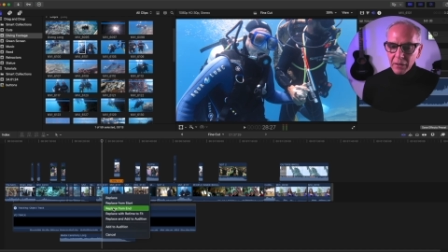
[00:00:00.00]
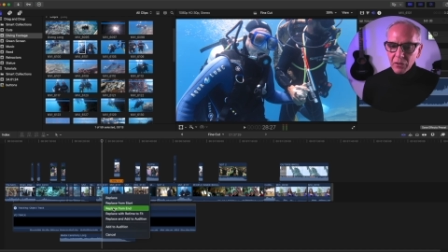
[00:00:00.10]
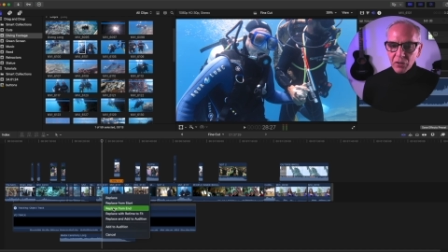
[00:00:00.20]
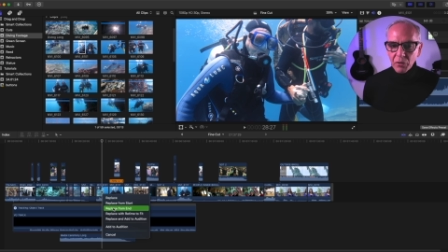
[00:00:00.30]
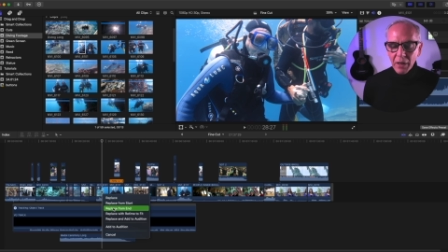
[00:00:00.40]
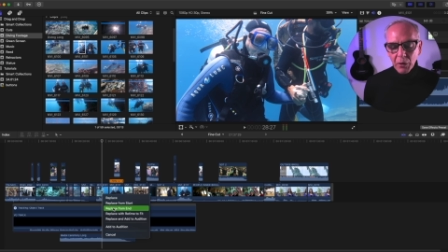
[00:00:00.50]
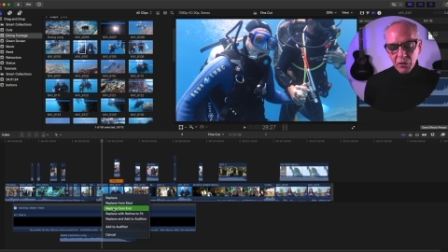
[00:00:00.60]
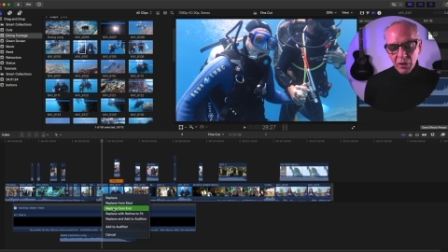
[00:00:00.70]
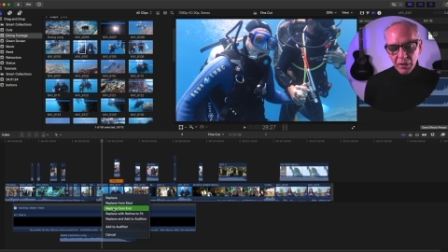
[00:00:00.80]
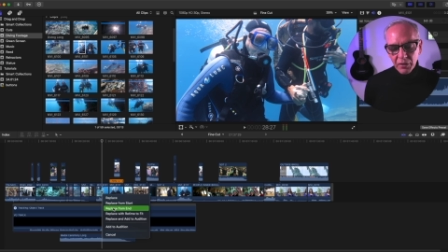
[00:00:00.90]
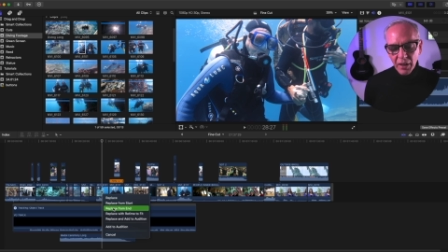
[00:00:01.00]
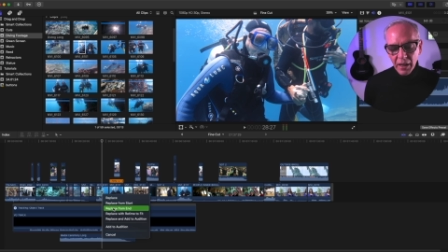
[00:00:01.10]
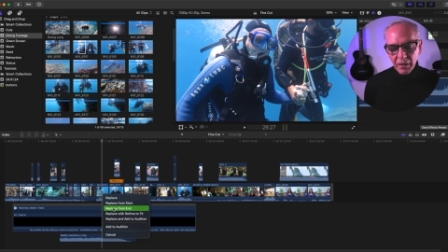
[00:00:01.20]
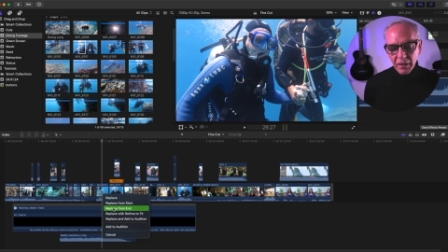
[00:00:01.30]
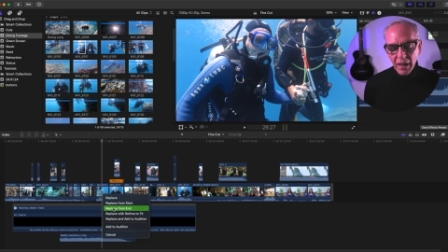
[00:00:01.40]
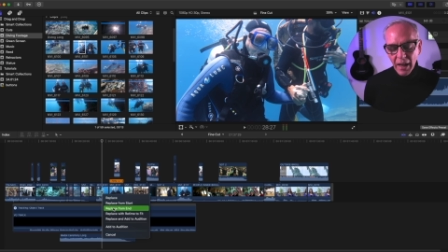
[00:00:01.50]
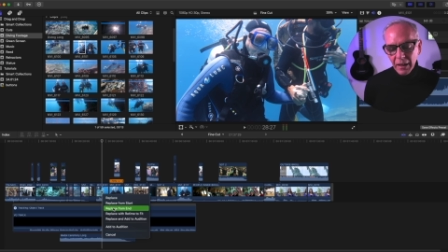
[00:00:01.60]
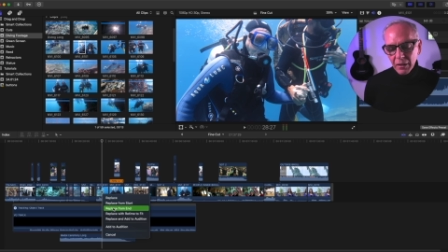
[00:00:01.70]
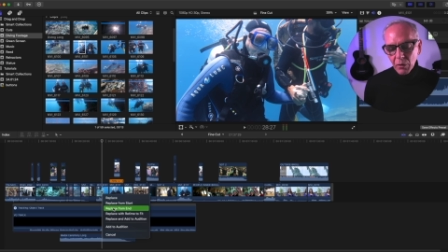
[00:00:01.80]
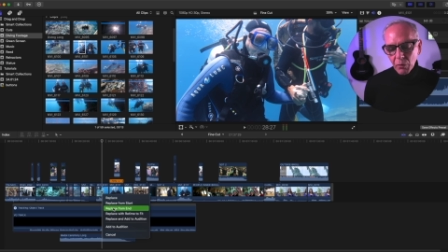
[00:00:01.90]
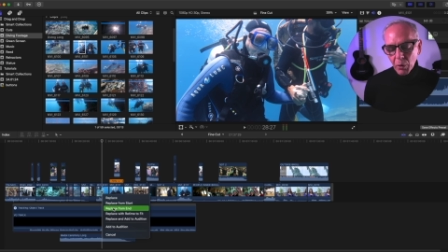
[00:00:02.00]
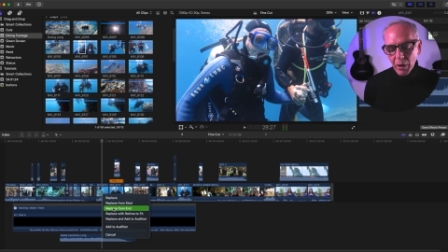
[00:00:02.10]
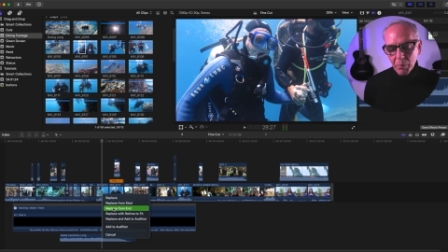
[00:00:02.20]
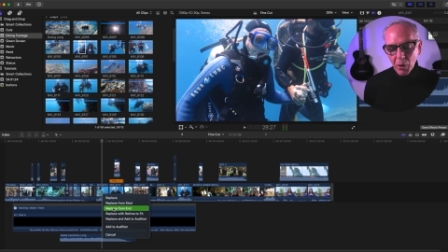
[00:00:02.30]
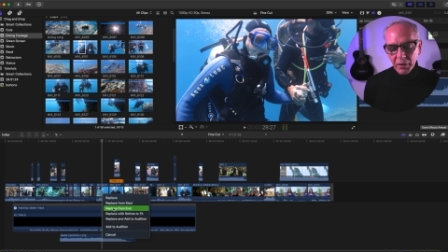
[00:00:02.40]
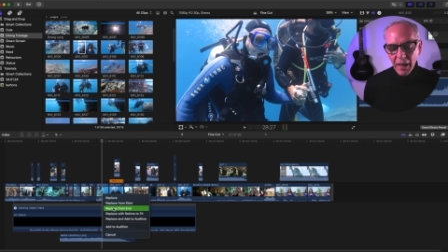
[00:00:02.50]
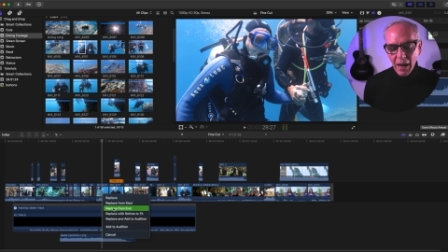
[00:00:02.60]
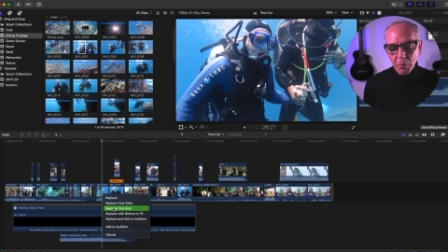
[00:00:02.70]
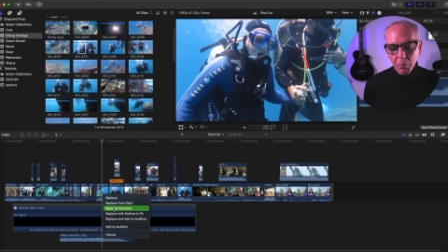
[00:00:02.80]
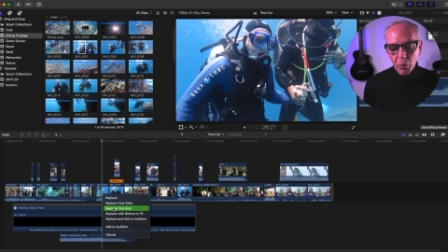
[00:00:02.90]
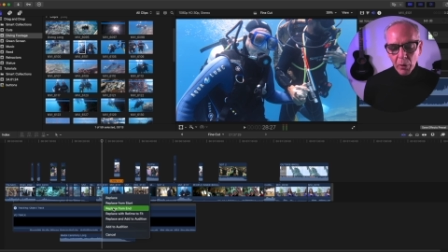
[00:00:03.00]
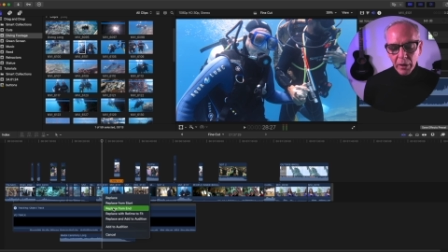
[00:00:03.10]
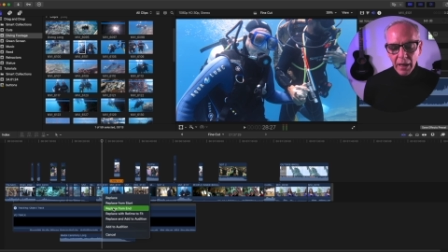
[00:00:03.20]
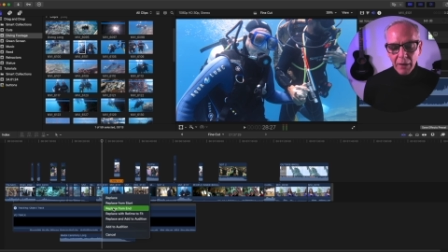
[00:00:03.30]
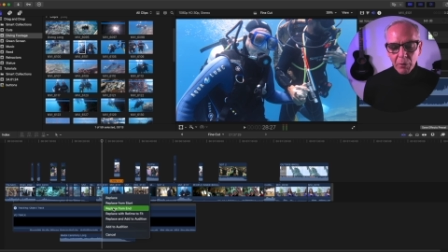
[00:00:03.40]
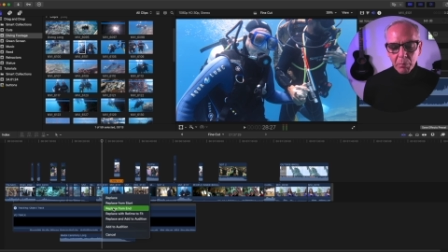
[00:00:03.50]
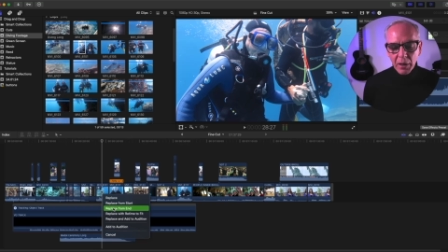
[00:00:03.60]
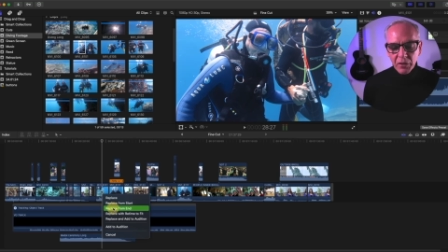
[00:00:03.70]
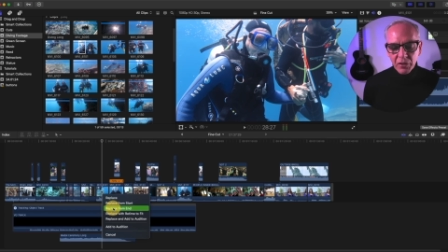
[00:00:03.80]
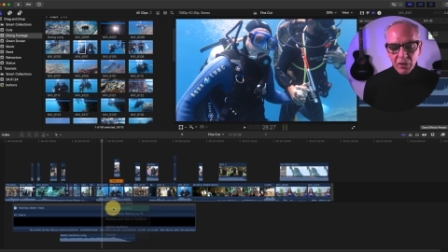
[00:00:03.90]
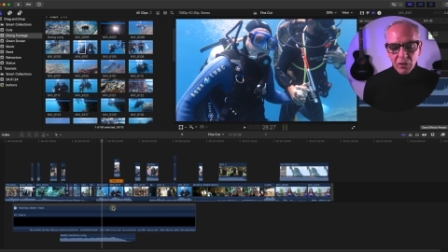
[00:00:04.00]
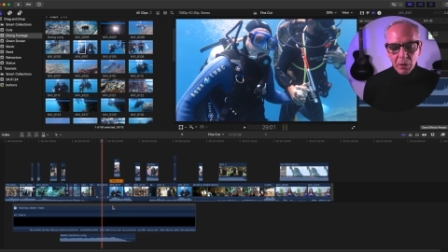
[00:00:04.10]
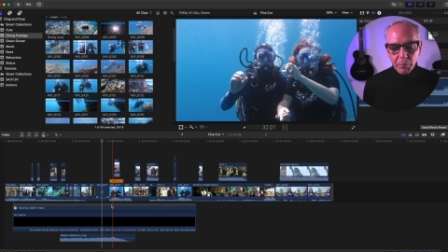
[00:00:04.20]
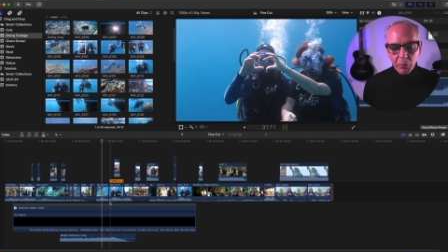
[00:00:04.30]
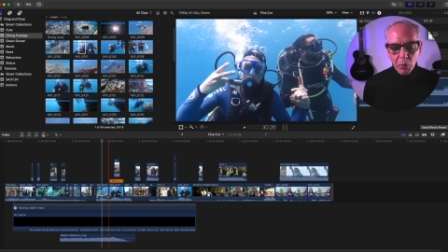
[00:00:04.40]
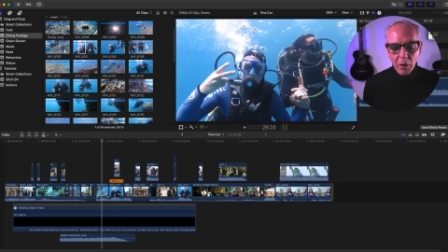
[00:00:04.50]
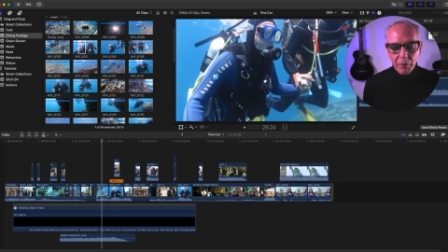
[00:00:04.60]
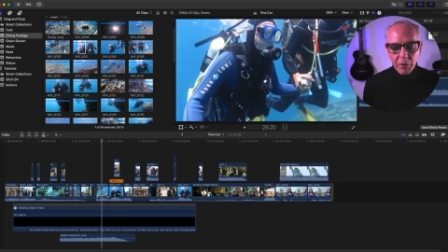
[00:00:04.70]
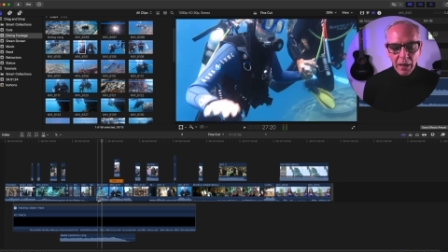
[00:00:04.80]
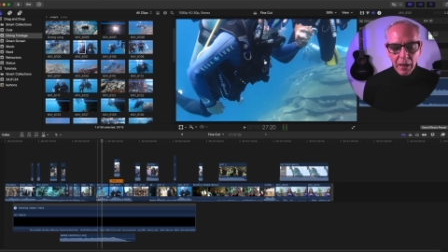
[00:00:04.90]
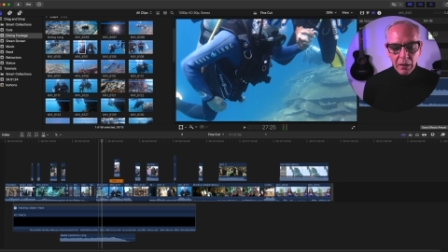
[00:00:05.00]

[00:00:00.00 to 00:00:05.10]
So now it's going to take the end of where I marked the out point and replace the clip. And wherever that